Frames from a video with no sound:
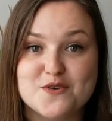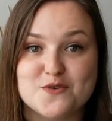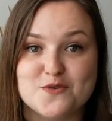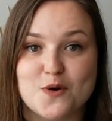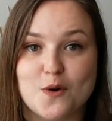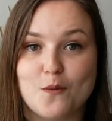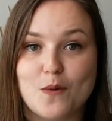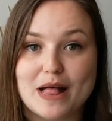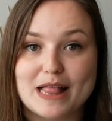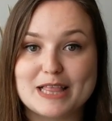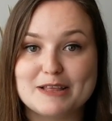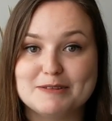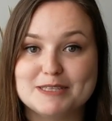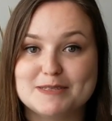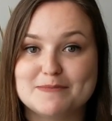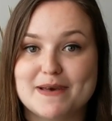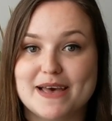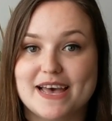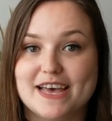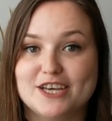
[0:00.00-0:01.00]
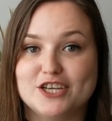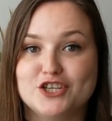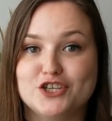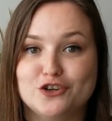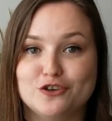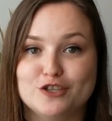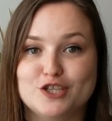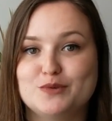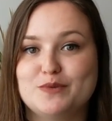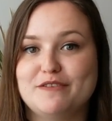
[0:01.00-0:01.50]
Hello! Welcome to my
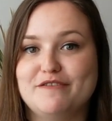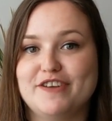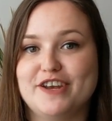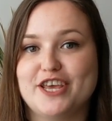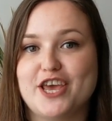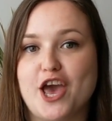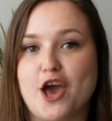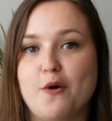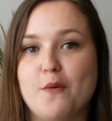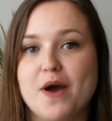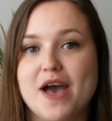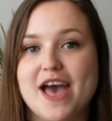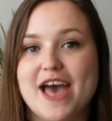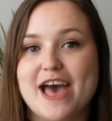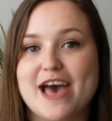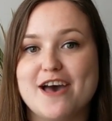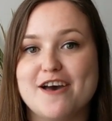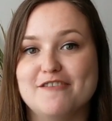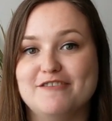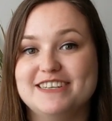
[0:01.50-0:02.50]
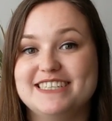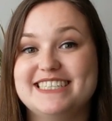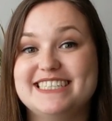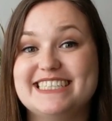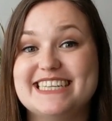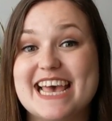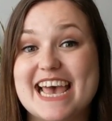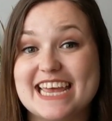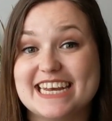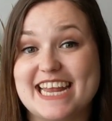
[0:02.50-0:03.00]
short and sweet video of
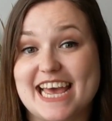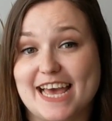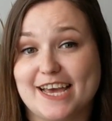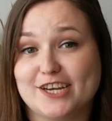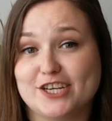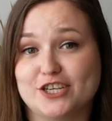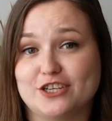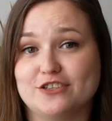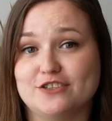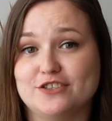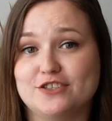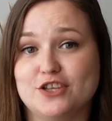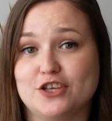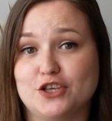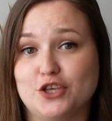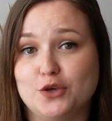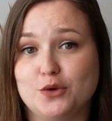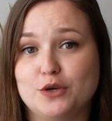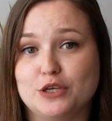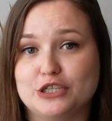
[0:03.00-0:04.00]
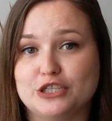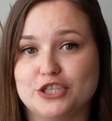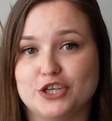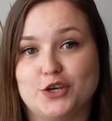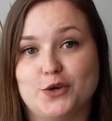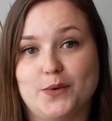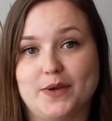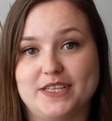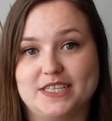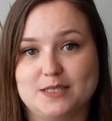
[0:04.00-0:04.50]
10 actions that you can
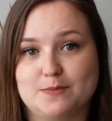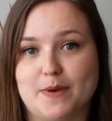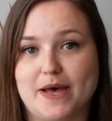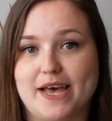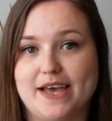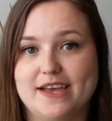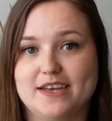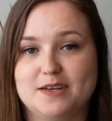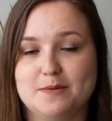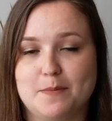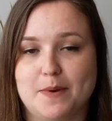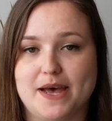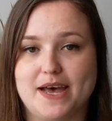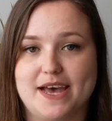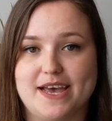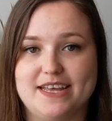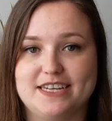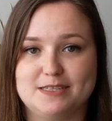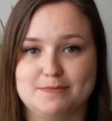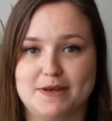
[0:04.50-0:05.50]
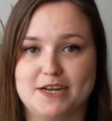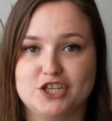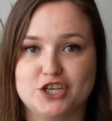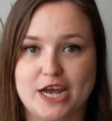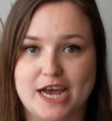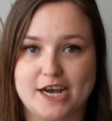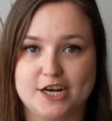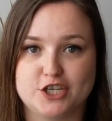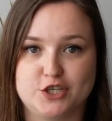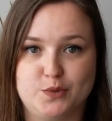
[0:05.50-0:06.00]
do inspired by
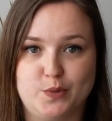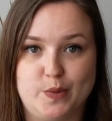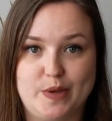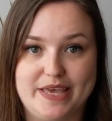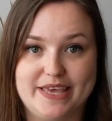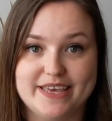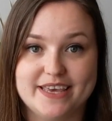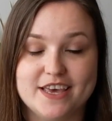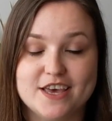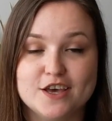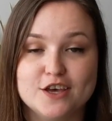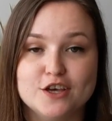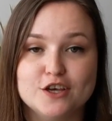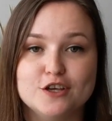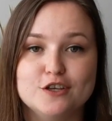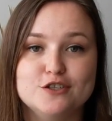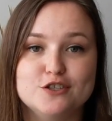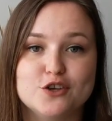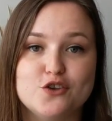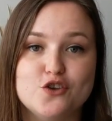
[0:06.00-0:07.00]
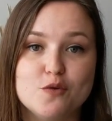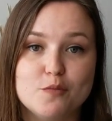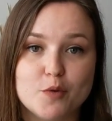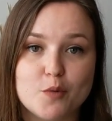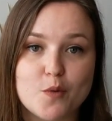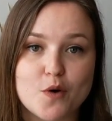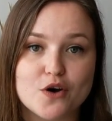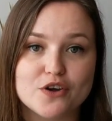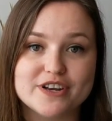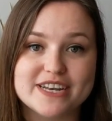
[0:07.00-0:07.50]
Dementia Action Week. So number
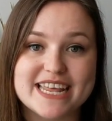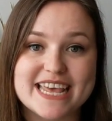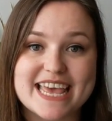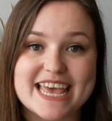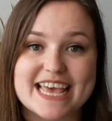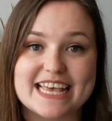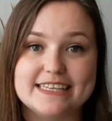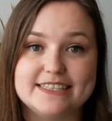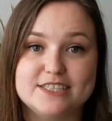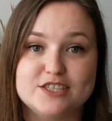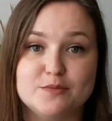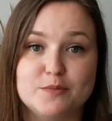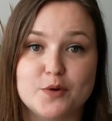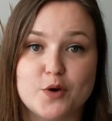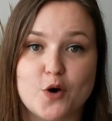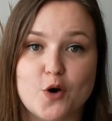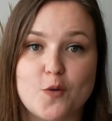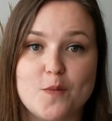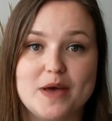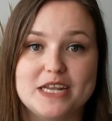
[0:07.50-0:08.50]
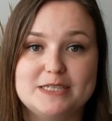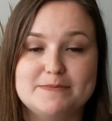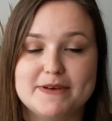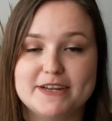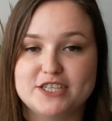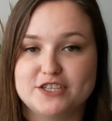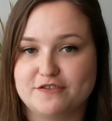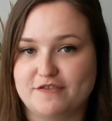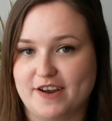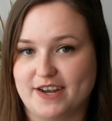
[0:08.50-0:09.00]
one is to become a
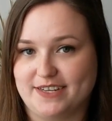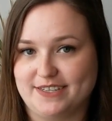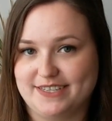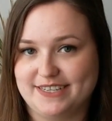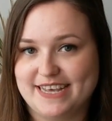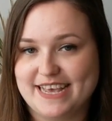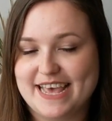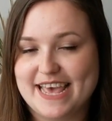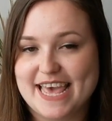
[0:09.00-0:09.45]
dementia friend.